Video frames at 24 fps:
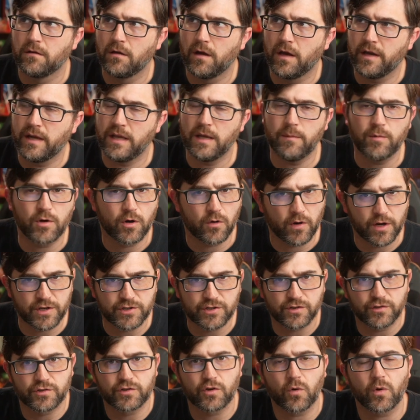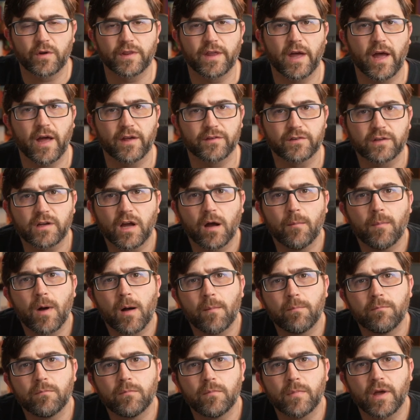an immigration story that has to come
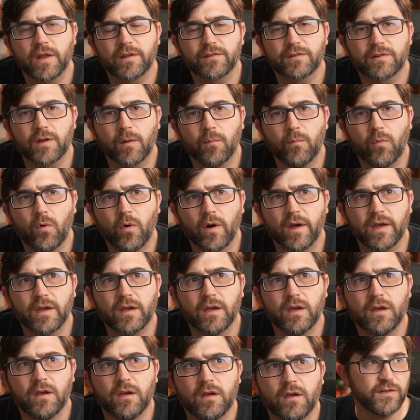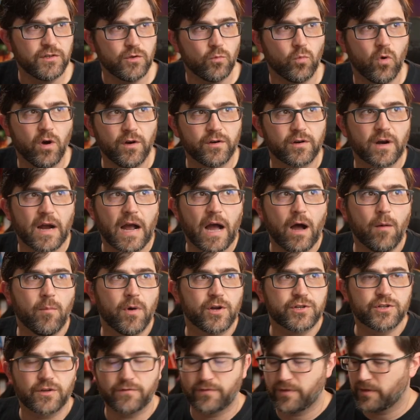up at some point. It makes you wonder how
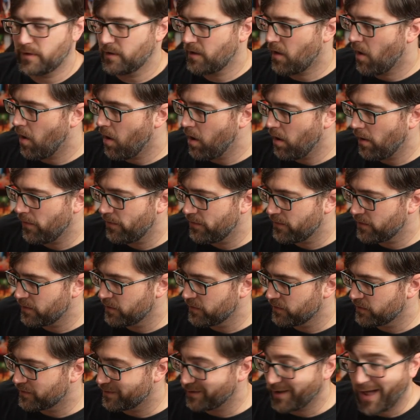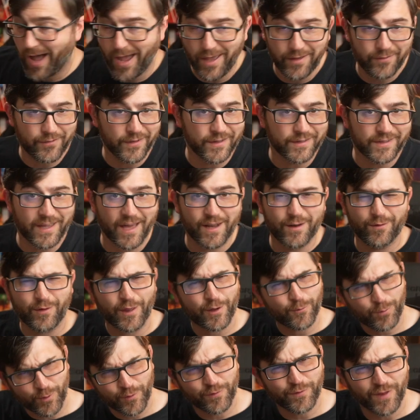much of the author's life is kind of
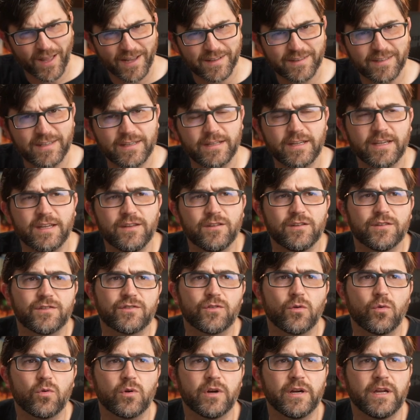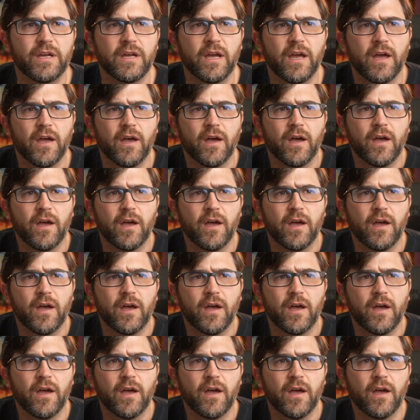like reflected in the story.